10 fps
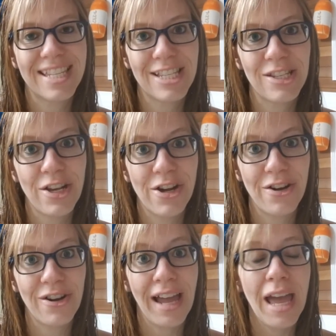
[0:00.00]

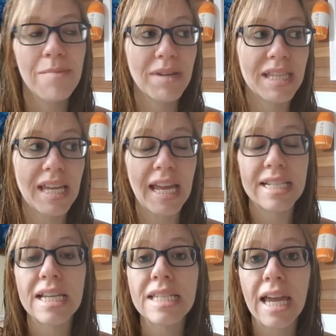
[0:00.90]
But it
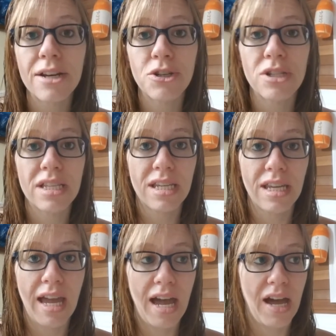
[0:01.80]
does
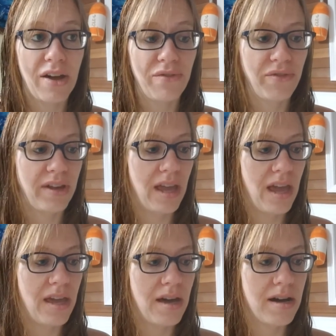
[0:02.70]
actually have a,